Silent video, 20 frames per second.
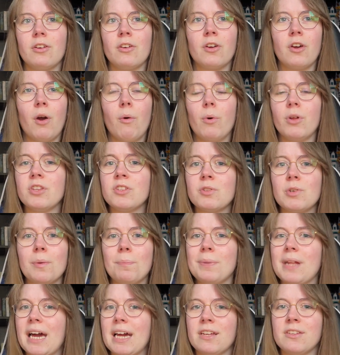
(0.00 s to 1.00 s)
go onto a
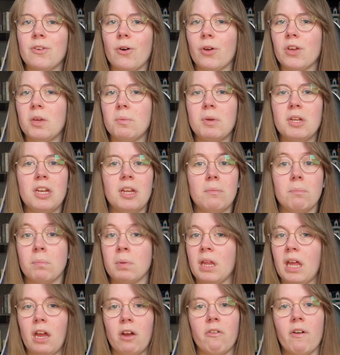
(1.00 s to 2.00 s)
blank document and
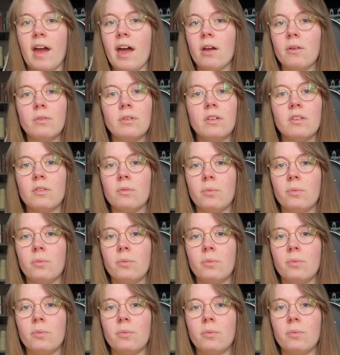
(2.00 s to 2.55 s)
play around